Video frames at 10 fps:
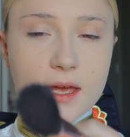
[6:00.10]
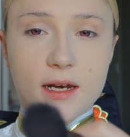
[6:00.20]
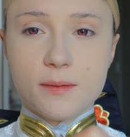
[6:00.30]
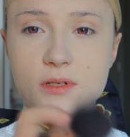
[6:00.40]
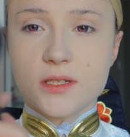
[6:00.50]

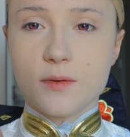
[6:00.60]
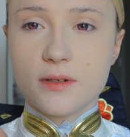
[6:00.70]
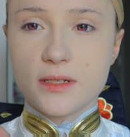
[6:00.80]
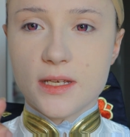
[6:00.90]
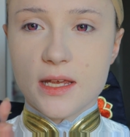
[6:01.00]
And I'm just
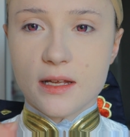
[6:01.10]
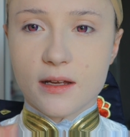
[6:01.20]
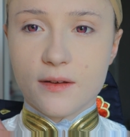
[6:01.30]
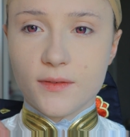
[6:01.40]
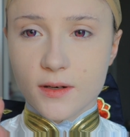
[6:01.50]
going to take
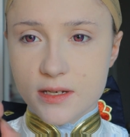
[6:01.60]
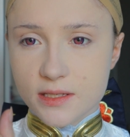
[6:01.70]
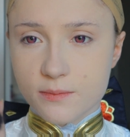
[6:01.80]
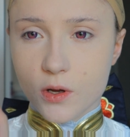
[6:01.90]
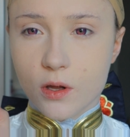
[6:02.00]
a very
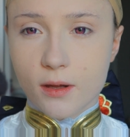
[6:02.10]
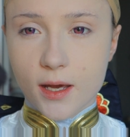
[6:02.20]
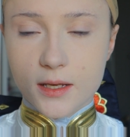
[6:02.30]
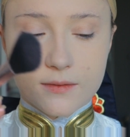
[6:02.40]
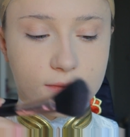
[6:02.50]
small
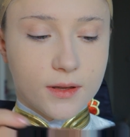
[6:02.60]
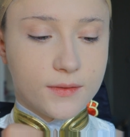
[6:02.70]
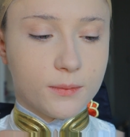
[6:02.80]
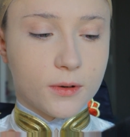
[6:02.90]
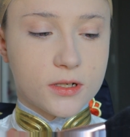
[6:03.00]
kind of
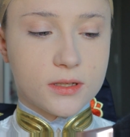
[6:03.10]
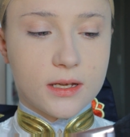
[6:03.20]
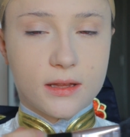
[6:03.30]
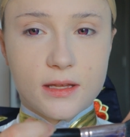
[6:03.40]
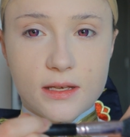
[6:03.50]
fluffy brush
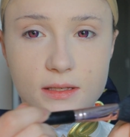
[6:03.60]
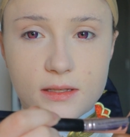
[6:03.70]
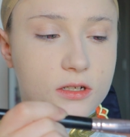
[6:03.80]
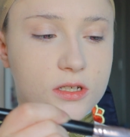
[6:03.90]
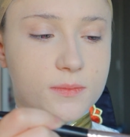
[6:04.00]
like
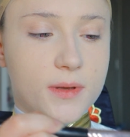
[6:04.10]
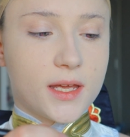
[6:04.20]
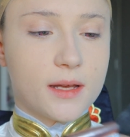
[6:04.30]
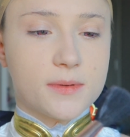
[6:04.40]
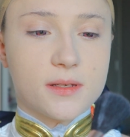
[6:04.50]
this and just
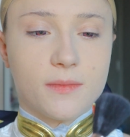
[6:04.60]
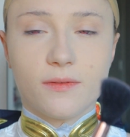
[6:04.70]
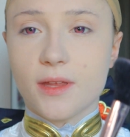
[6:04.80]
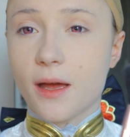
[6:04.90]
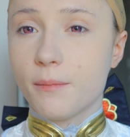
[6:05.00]
pick up some
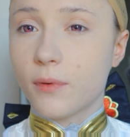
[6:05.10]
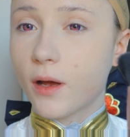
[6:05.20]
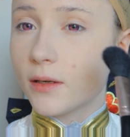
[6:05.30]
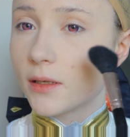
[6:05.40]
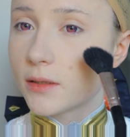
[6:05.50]
of that
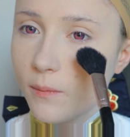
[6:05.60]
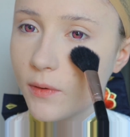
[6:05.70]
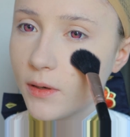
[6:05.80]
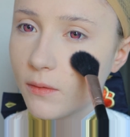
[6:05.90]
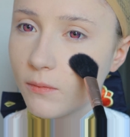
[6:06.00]
product and
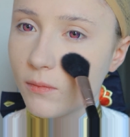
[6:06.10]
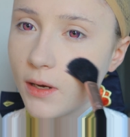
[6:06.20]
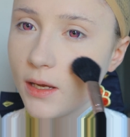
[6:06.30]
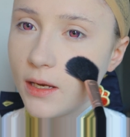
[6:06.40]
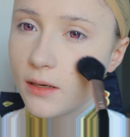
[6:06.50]
put it
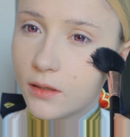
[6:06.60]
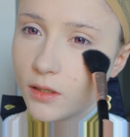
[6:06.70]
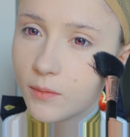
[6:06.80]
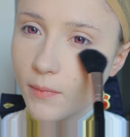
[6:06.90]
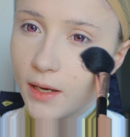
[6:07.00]
right
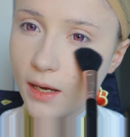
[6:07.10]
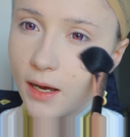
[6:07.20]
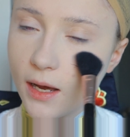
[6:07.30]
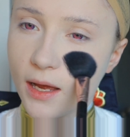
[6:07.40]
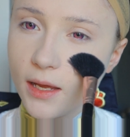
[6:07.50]
under my
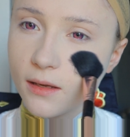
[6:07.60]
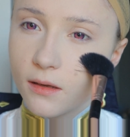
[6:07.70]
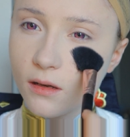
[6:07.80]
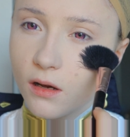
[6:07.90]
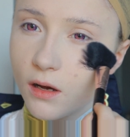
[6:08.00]
eye
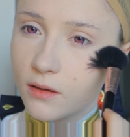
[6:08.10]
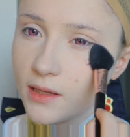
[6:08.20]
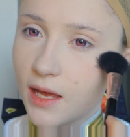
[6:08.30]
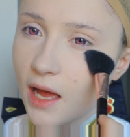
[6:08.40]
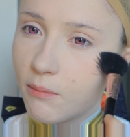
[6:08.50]
on
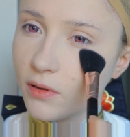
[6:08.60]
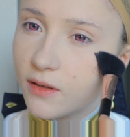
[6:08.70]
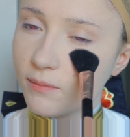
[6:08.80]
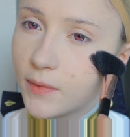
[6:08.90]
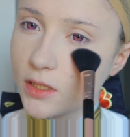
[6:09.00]
the
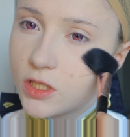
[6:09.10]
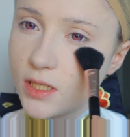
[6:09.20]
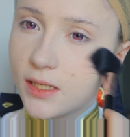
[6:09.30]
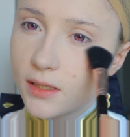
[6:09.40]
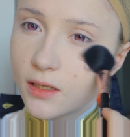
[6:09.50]
apple of my
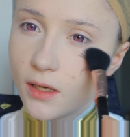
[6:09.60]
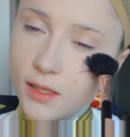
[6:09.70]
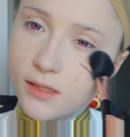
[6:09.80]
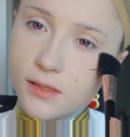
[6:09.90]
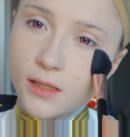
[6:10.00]
cheek.
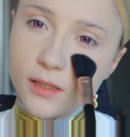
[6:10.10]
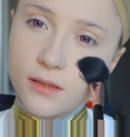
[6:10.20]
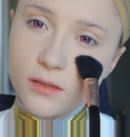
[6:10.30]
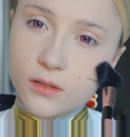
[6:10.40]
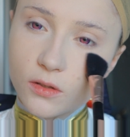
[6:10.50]
This
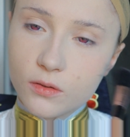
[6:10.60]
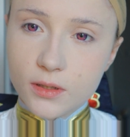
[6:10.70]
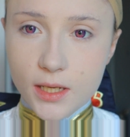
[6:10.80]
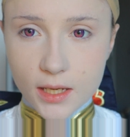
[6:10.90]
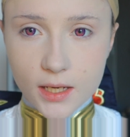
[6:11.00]
is to
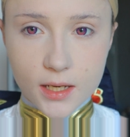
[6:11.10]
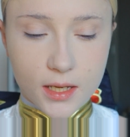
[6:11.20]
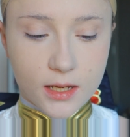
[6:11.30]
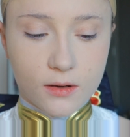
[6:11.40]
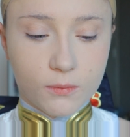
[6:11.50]
create
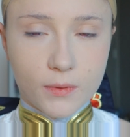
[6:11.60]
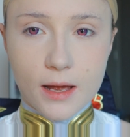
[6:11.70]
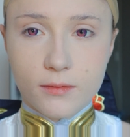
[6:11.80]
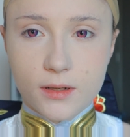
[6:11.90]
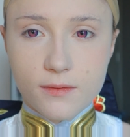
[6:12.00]
a
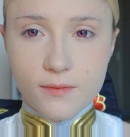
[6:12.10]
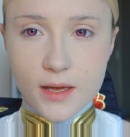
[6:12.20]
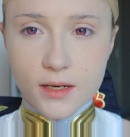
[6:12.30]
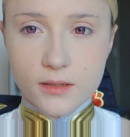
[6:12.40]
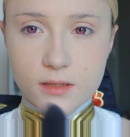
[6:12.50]
rounded
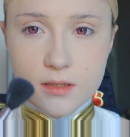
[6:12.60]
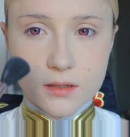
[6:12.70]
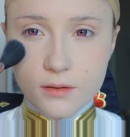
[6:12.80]
effect.